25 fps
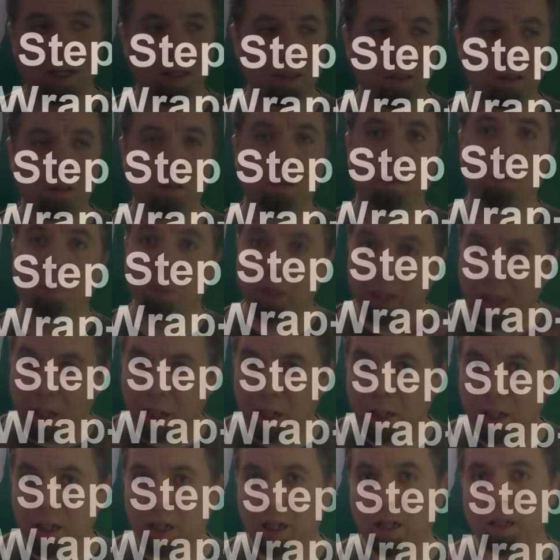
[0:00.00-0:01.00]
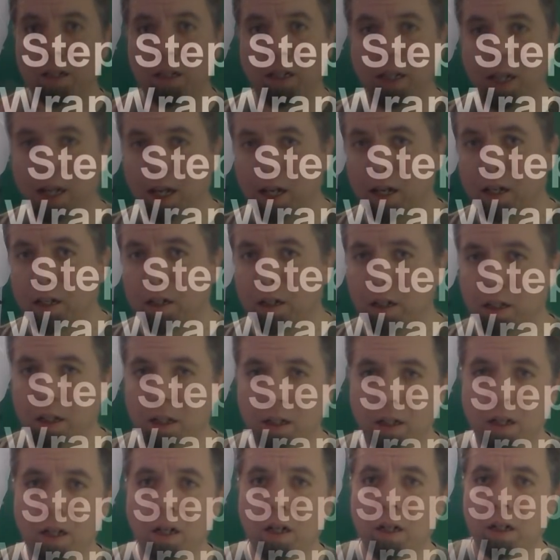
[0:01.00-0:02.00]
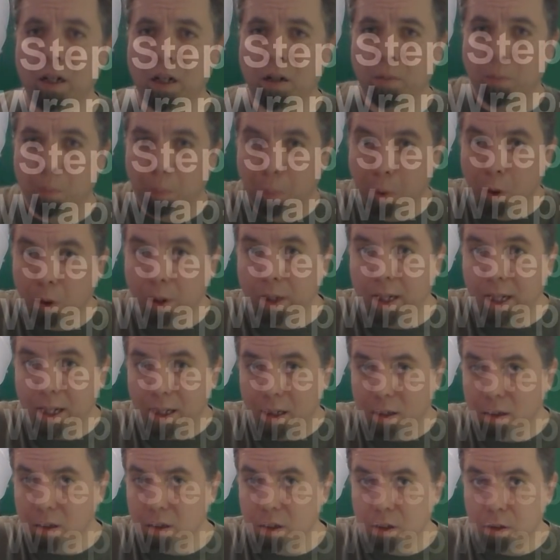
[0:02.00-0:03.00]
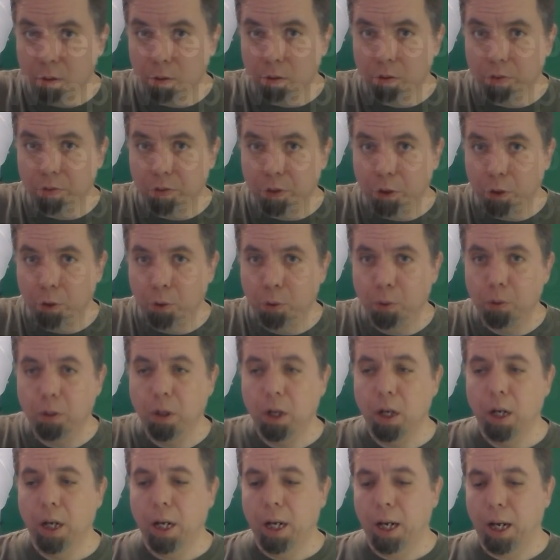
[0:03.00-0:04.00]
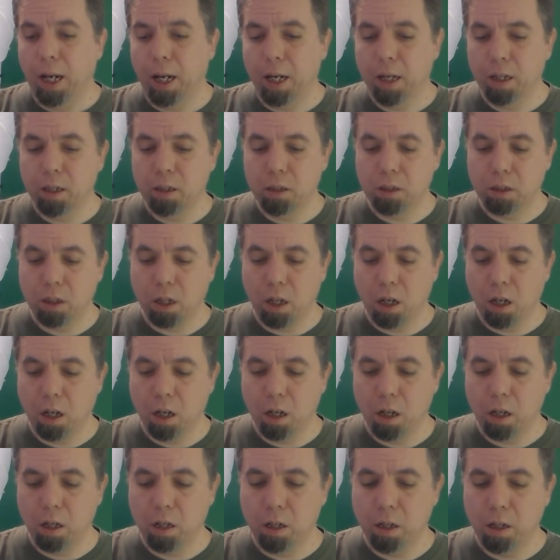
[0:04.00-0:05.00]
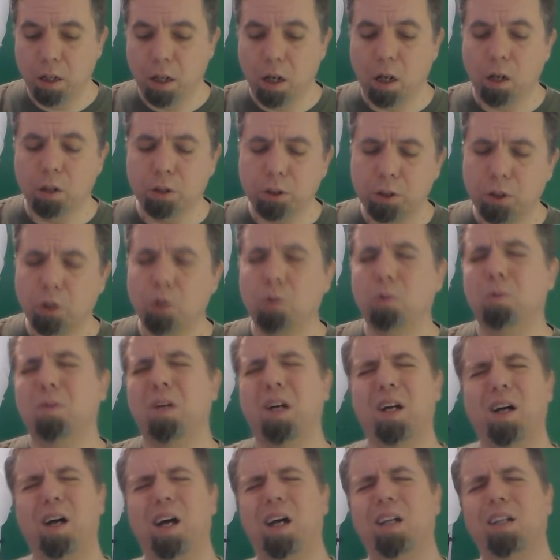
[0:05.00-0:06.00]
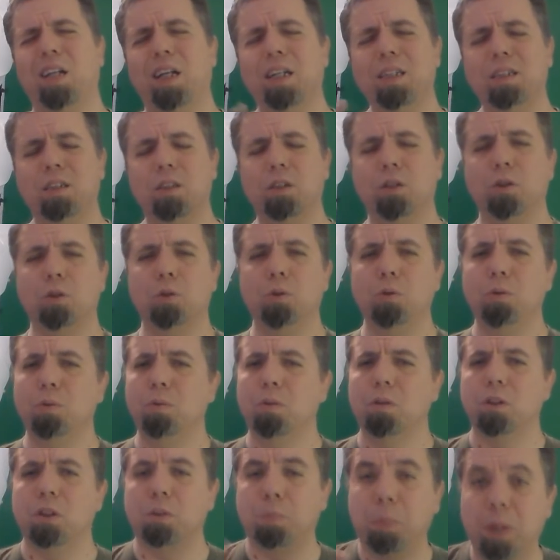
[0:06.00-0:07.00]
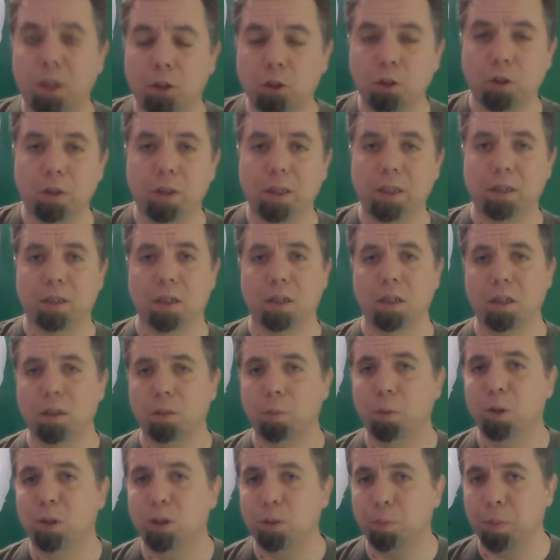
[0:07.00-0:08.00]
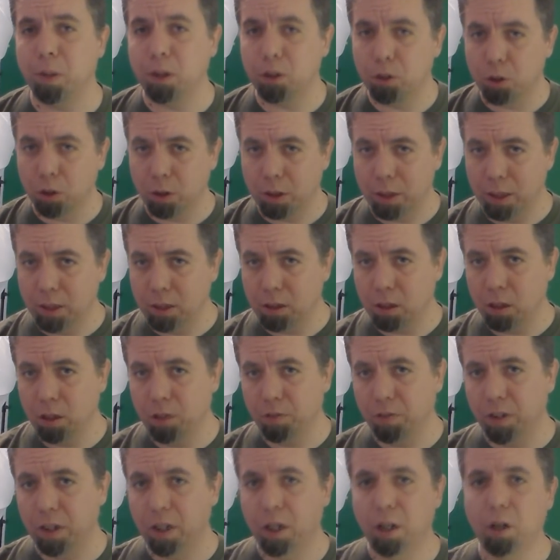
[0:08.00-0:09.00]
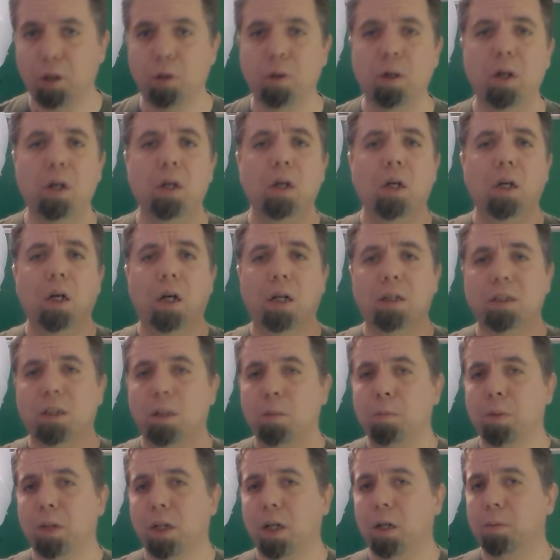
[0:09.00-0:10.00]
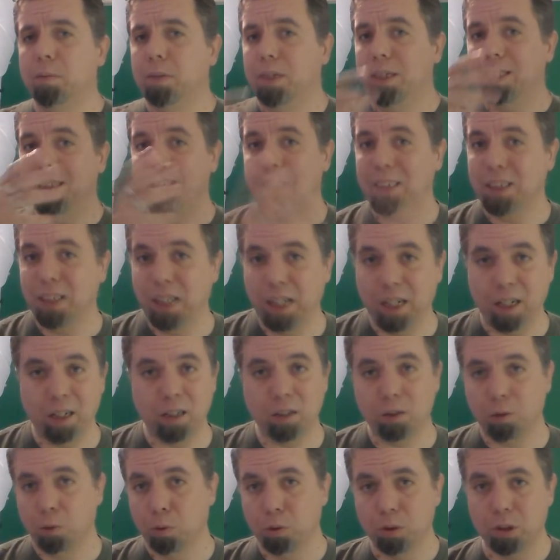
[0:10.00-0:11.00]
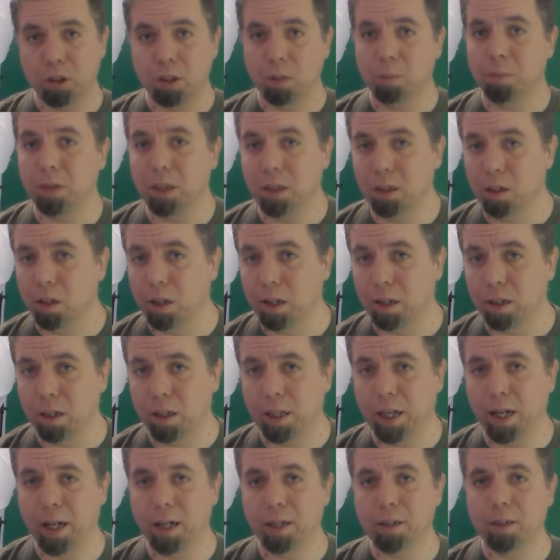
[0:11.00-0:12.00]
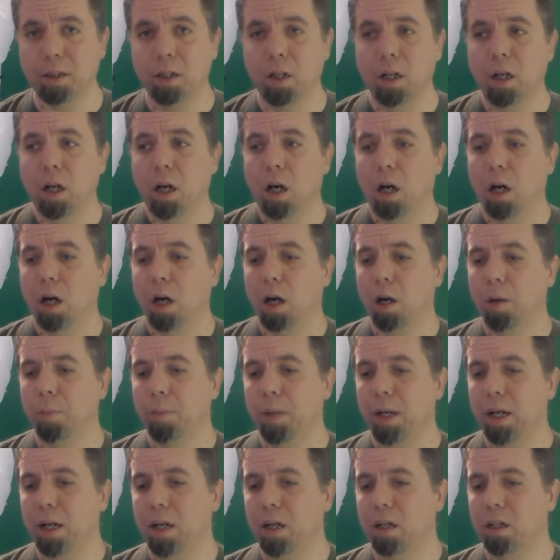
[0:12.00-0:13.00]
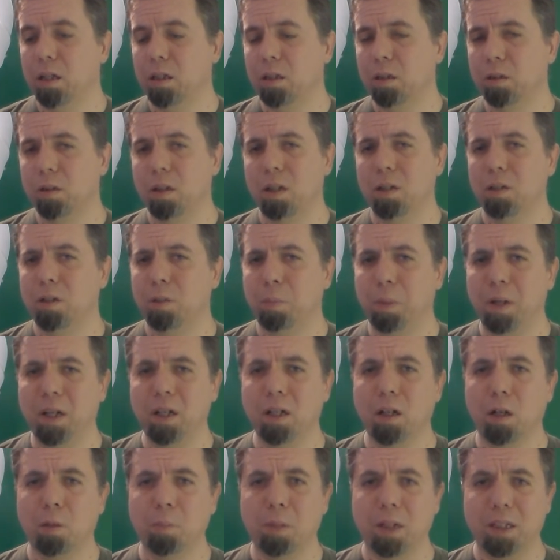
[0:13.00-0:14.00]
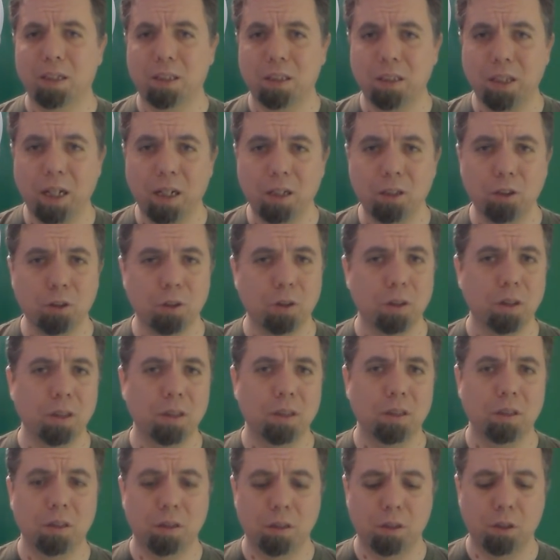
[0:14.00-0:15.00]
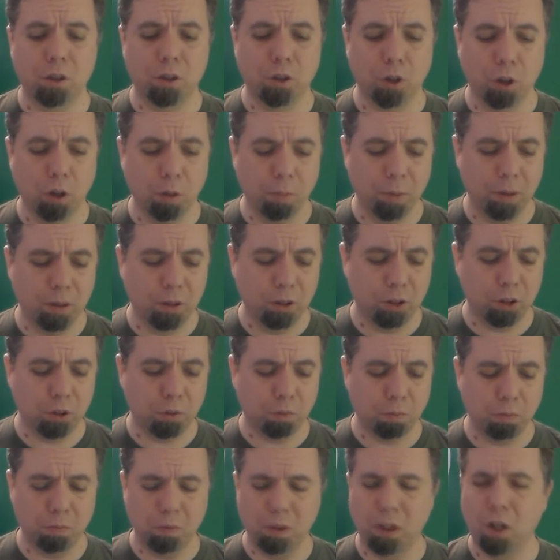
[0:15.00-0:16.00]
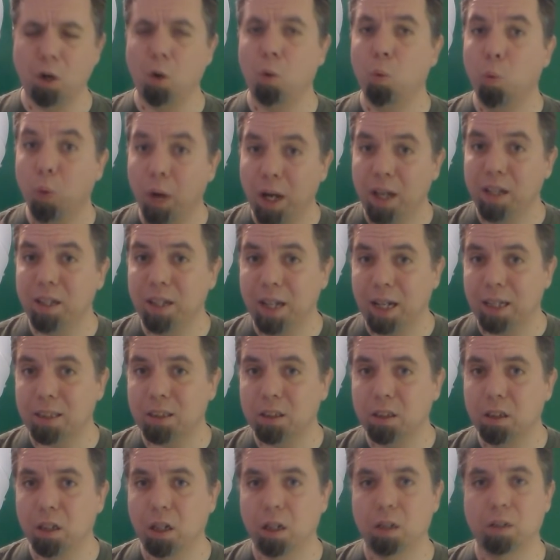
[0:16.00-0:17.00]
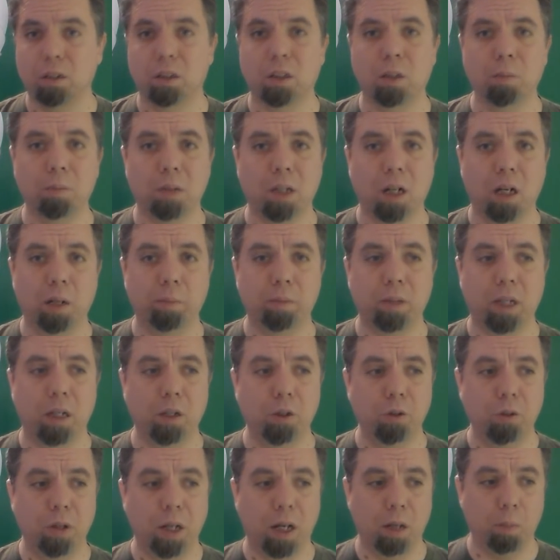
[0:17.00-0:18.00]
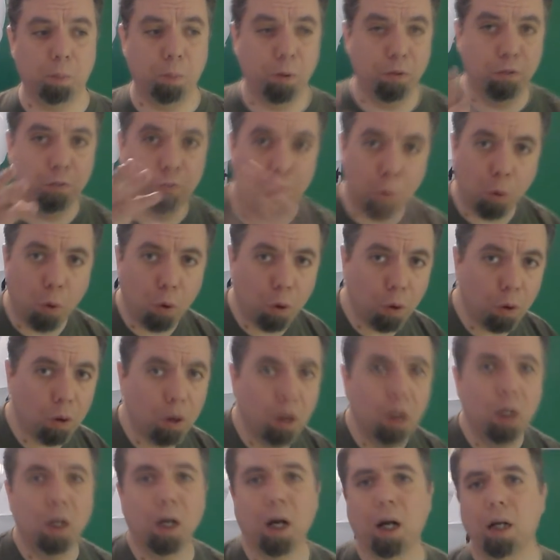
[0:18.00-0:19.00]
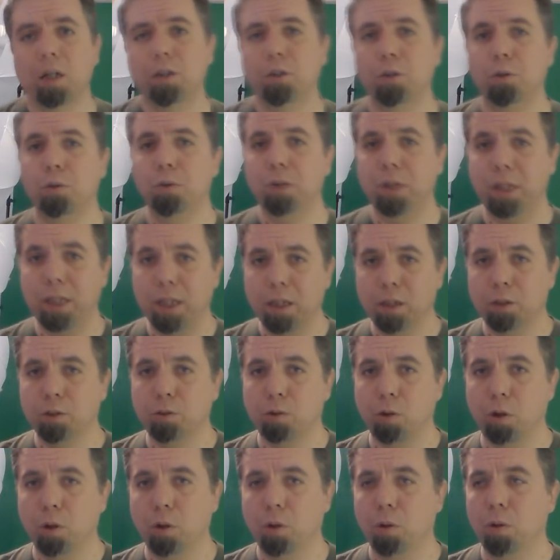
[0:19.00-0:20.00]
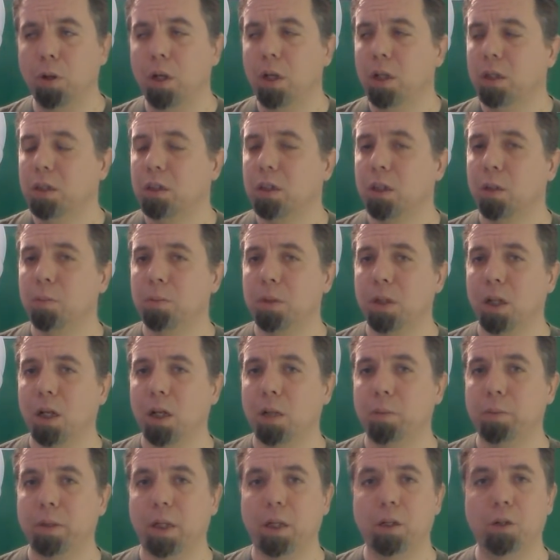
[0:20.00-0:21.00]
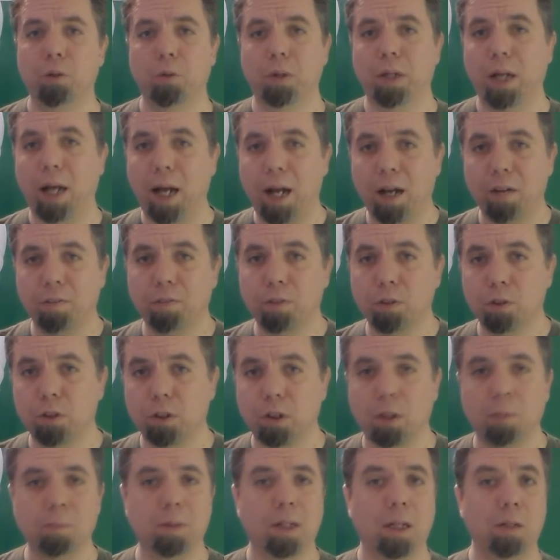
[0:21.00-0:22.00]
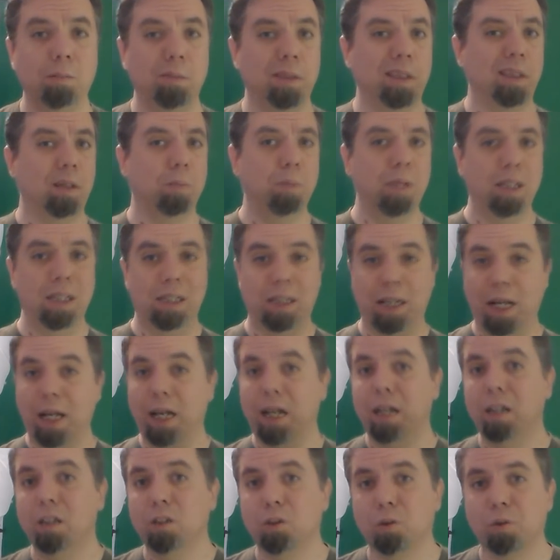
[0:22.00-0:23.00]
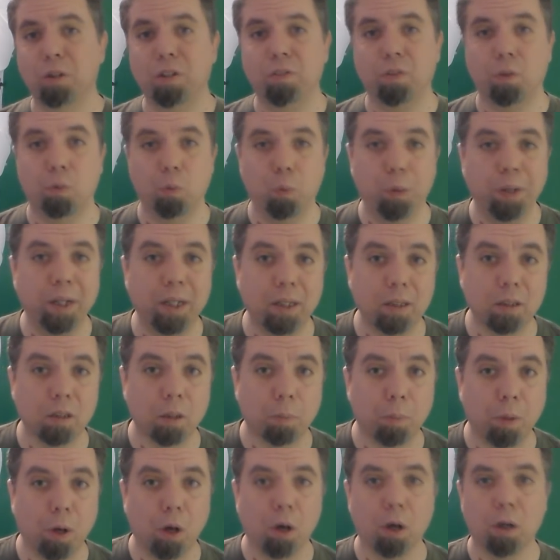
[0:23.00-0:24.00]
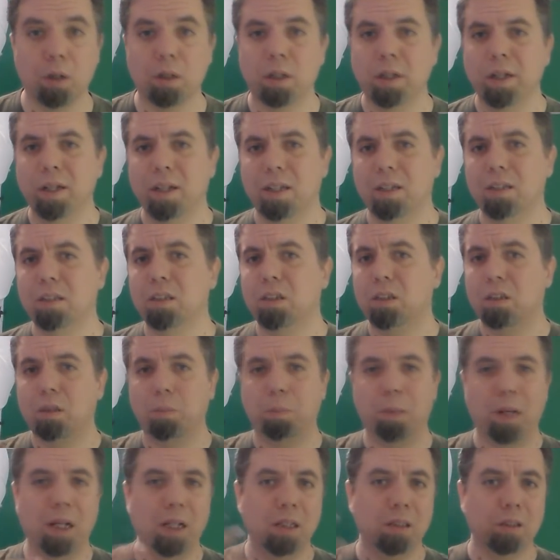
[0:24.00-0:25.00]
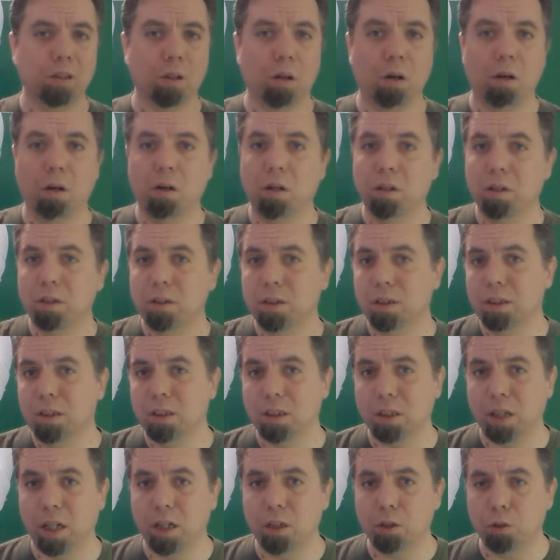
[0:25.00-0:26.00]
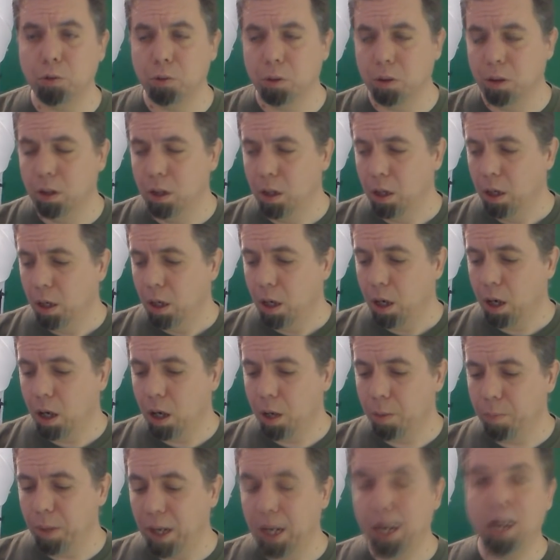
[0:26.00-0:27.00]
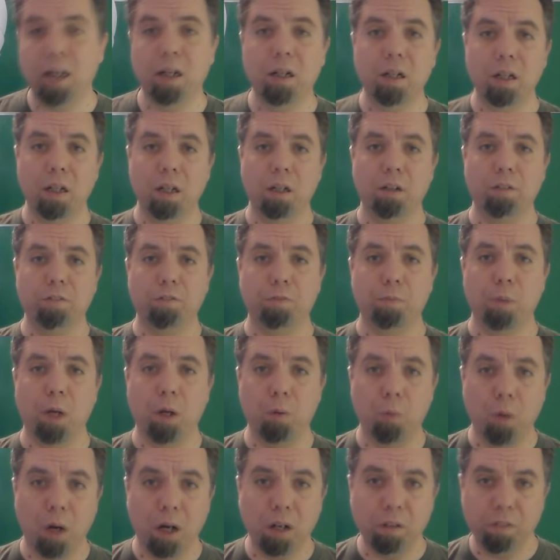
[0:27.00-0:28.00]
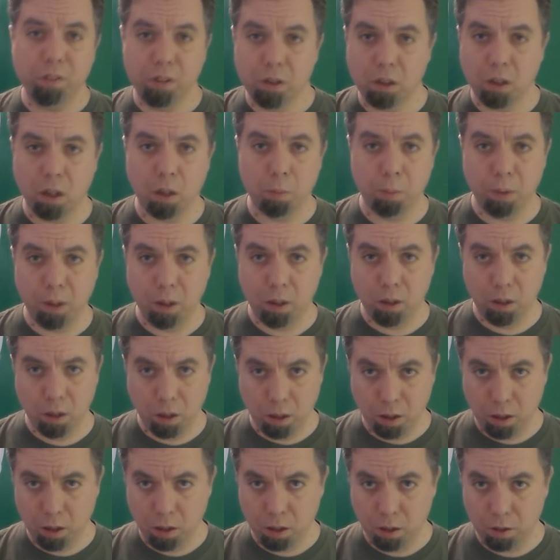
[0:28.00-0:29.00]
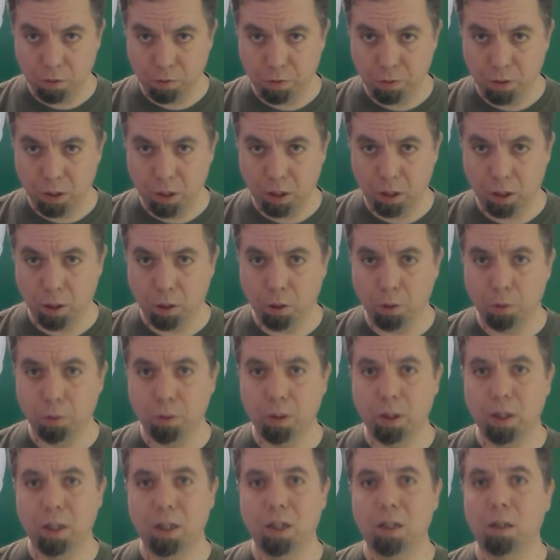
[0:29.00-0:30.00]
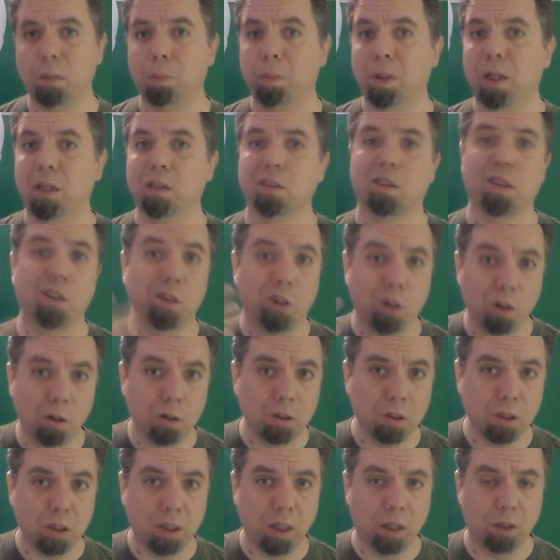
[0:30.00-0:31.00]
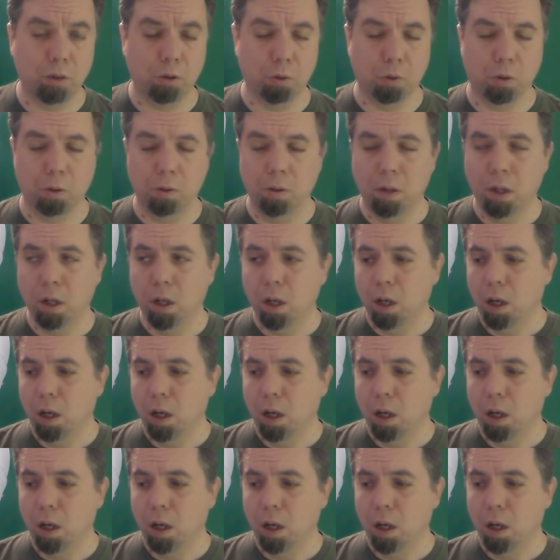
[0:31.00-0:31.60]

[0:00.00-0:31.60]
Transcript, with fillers: That's the beginning and the end that kind of bookends the review. And also, I like to do special things. I like to put special things in the video, sometimes a skit or something like that. And depending on my schedule, it determines, you know, when that's done. Sometimes I do that before I do the intro, sometimes I do it after, sometimes it can be days or even weeks apart. It just depends on the schedule. And if my wife is going to be in the video, then it depends on her schedule.